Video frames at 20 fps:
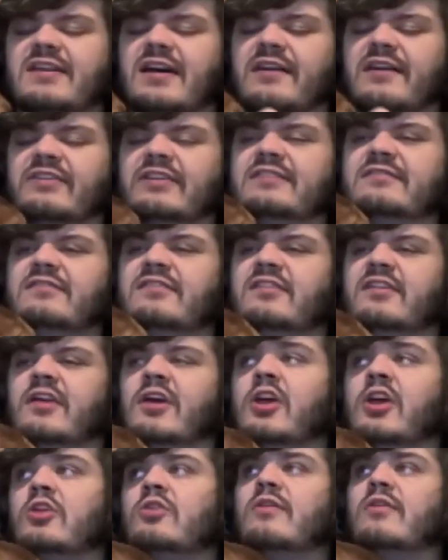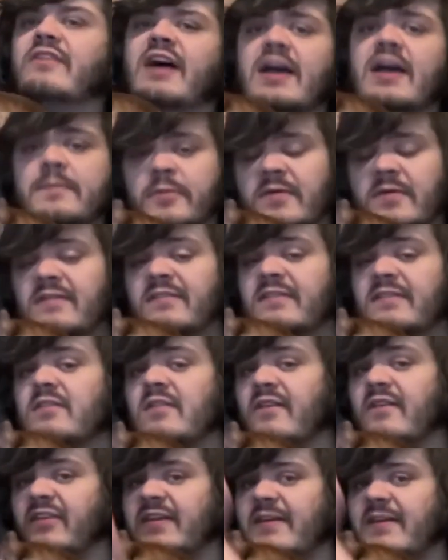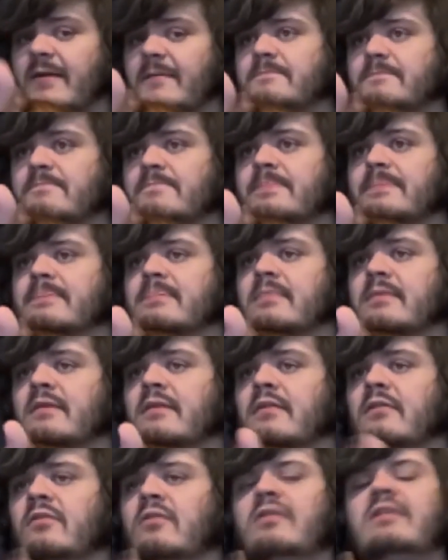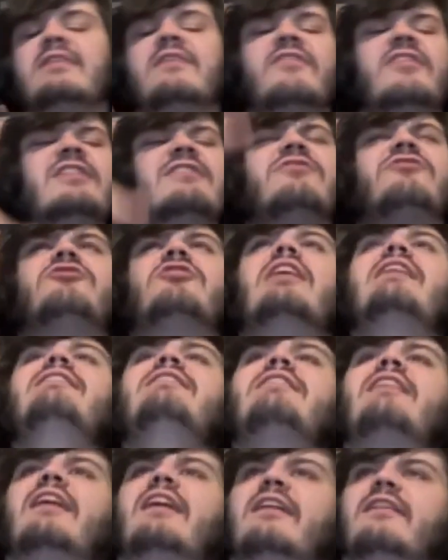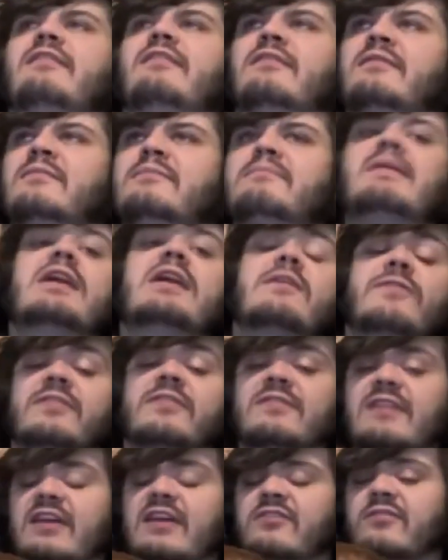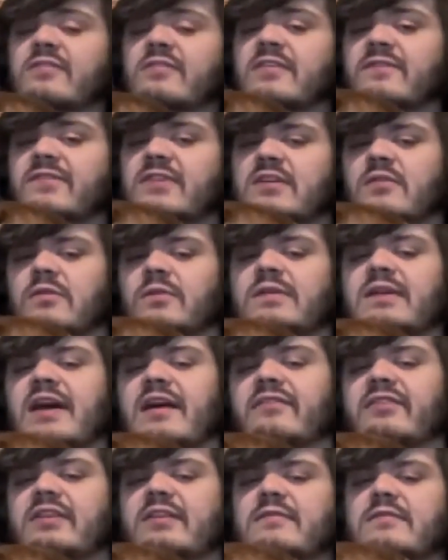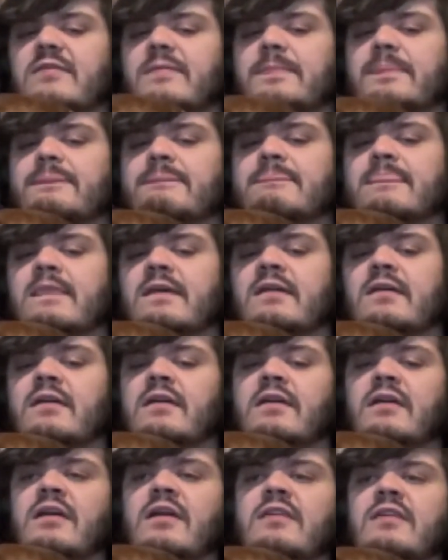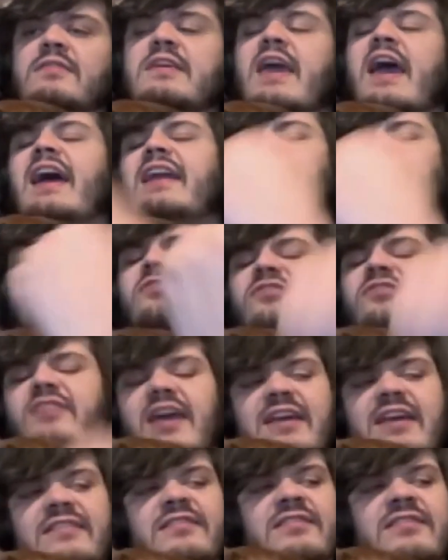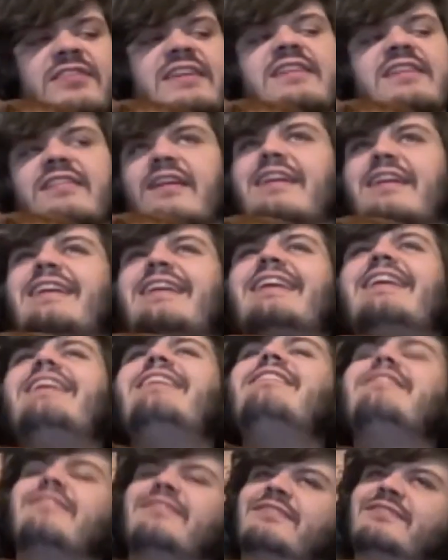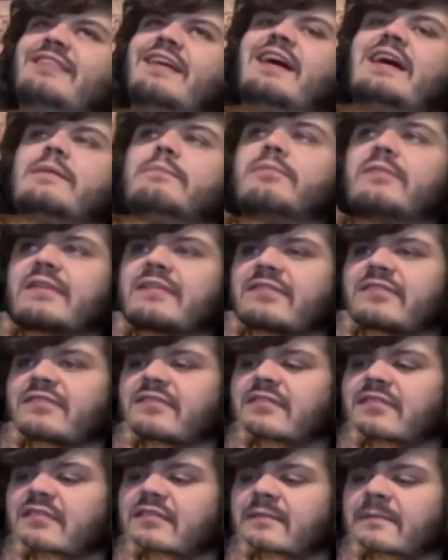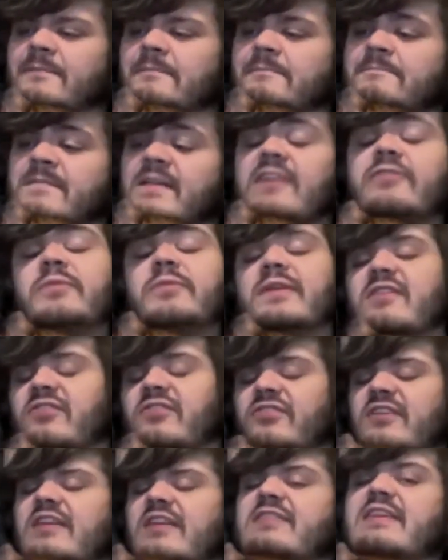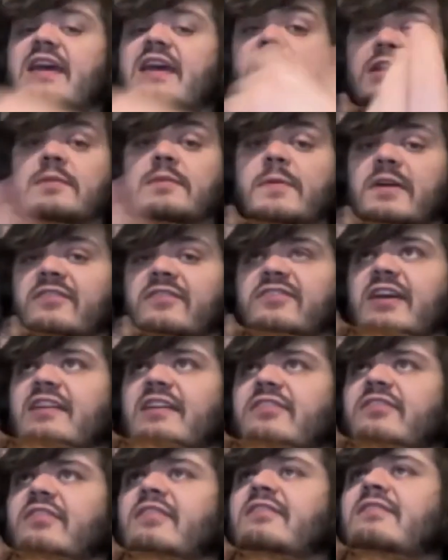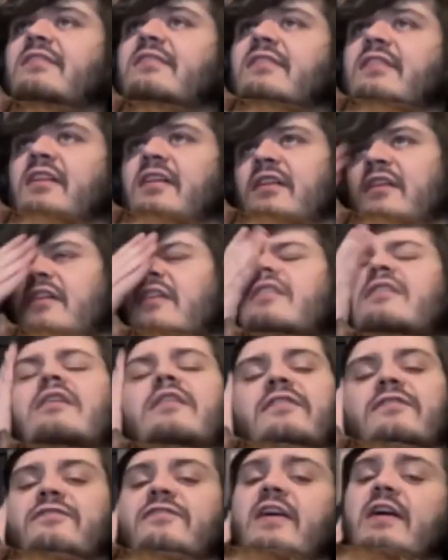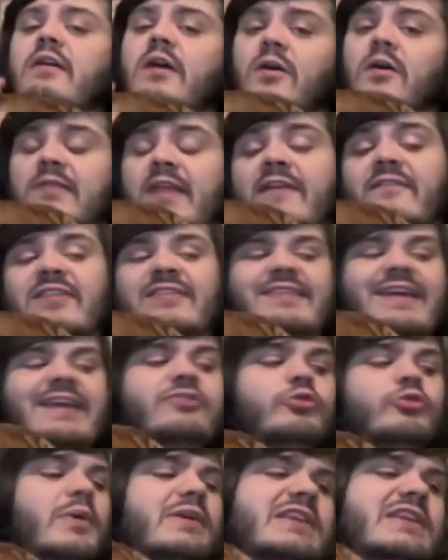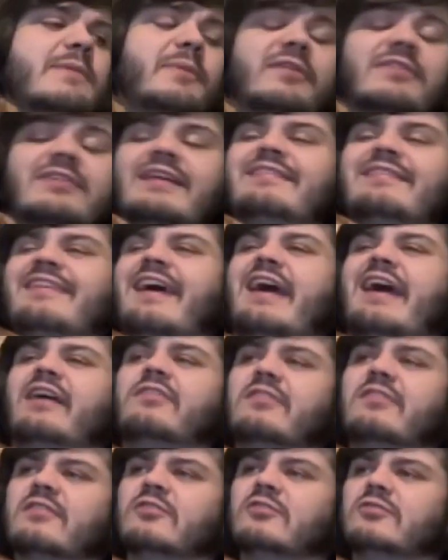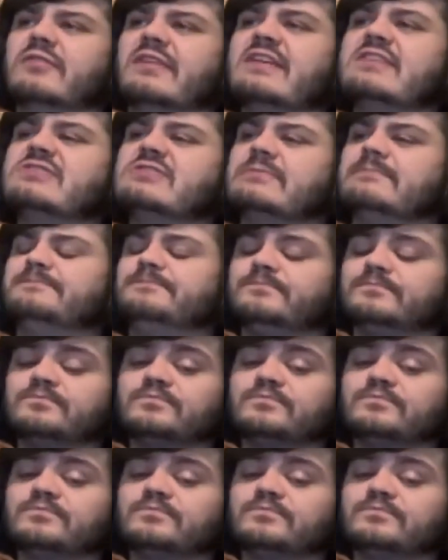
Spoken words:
covenant, you have a high priest and you have a king. When the various Gentile manifestations of the old covenant, the head of state, the king, is the high priest. That's why you see at the end of the book of Genesis, Pharaoh levies a 20% tax on the whole nation.